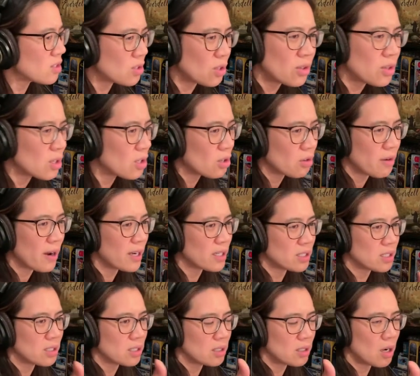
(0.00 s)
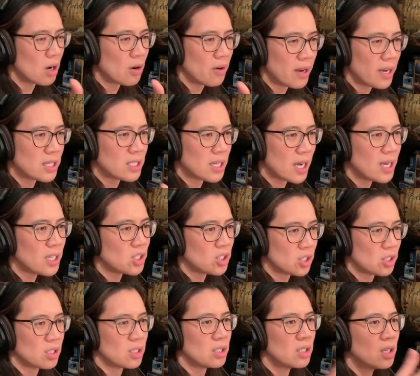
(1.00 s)
It's not the correct
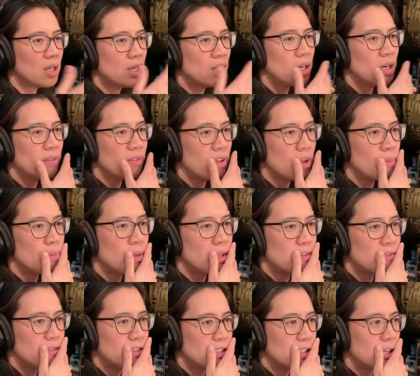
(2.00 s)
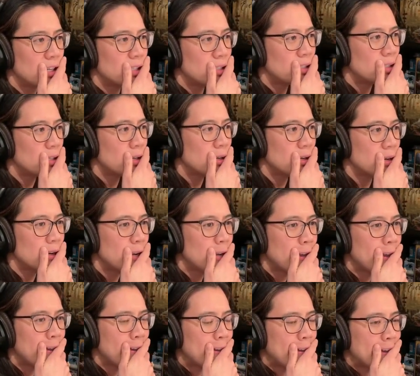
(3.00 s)
orientation of the oblique fissure. So
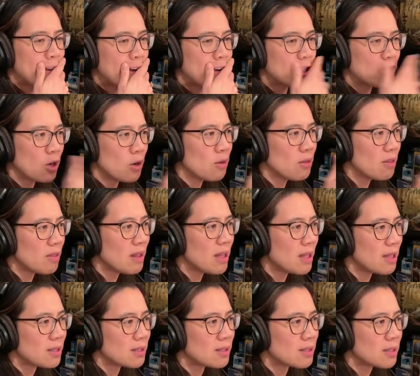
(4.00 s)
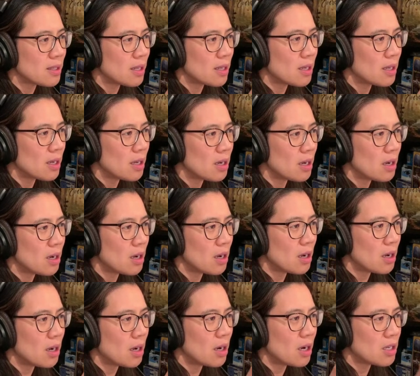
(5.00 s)
I don't think it's
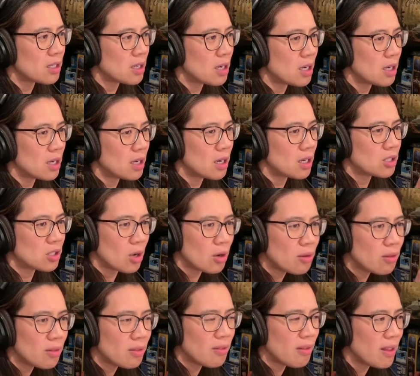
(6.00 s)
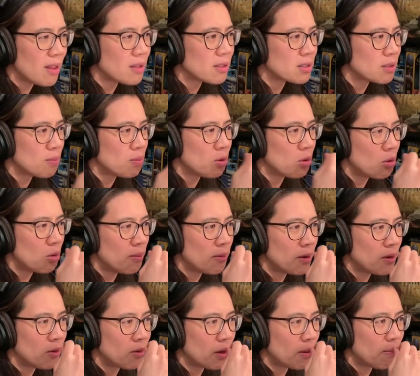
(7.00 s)
a
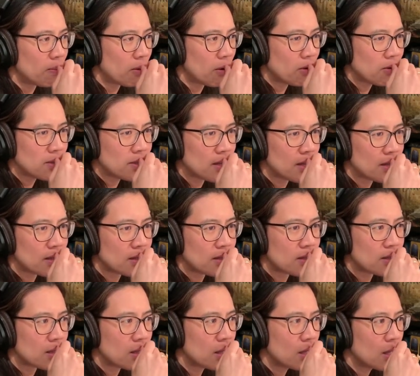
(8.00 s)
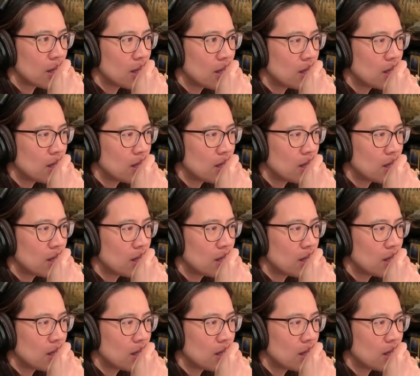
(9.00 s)
pulmonary process.